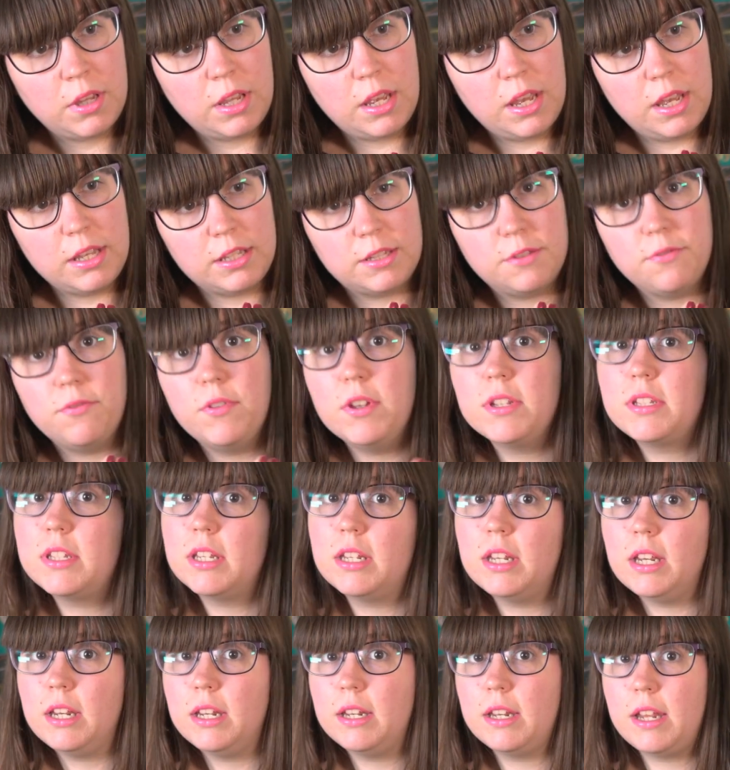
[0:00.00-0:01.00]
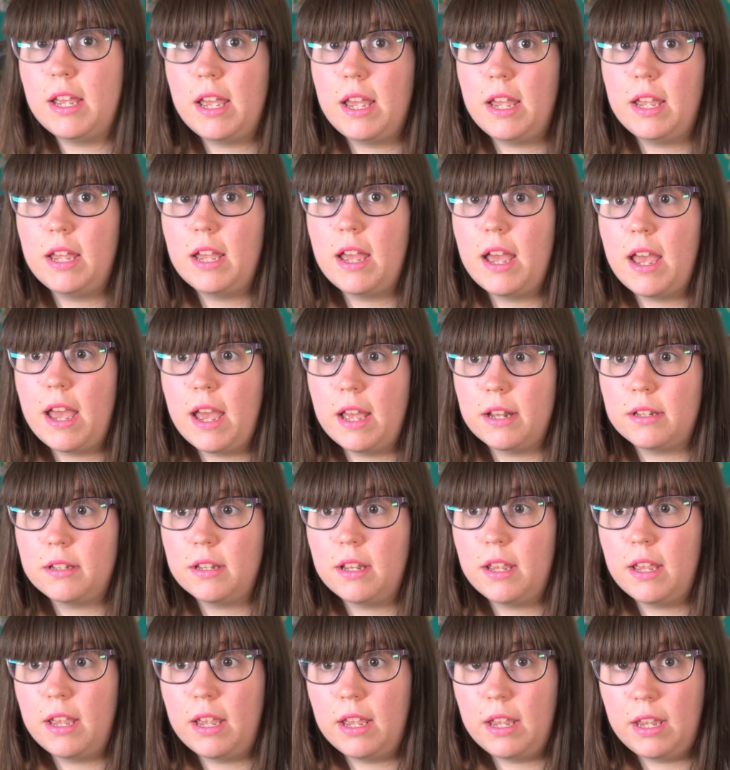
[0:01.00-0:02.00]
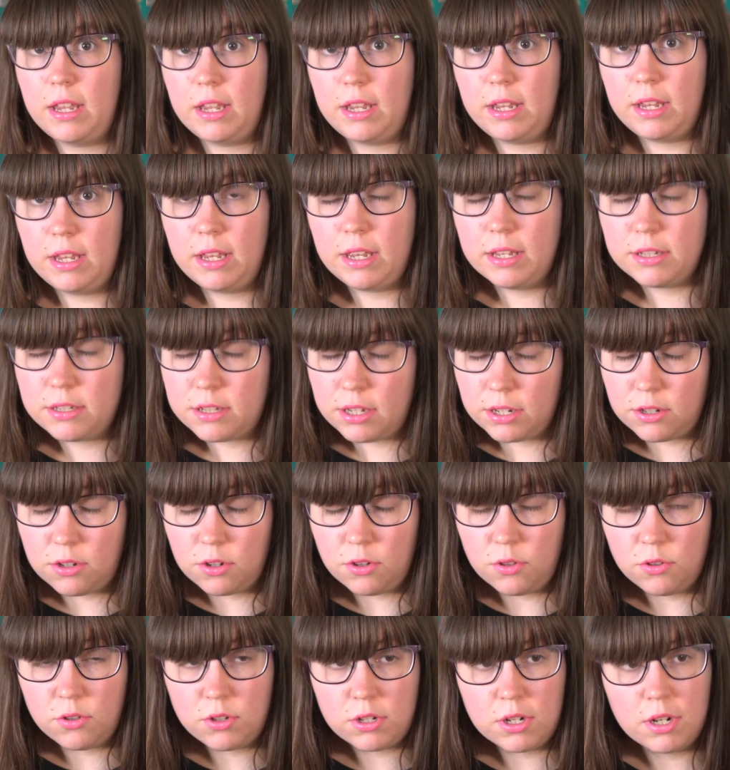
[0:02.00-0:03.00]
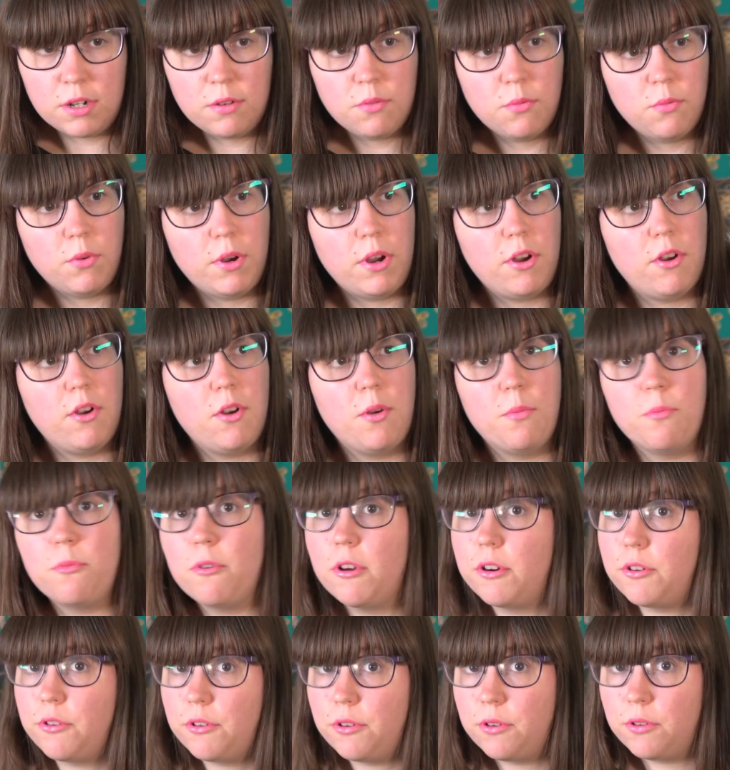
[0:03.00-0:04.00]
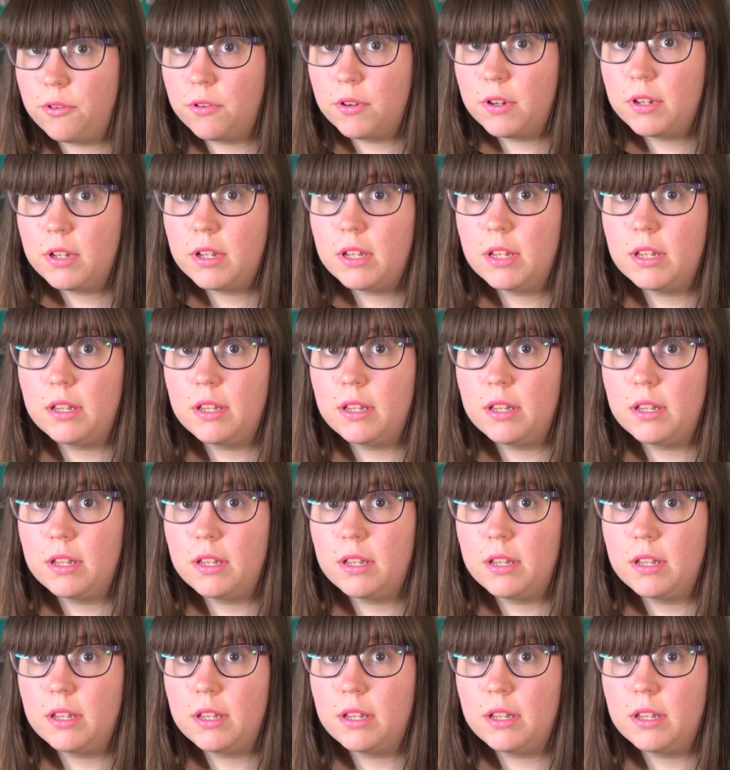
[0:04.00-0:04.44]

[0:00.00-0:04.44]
it's visiting day at a institution where her brother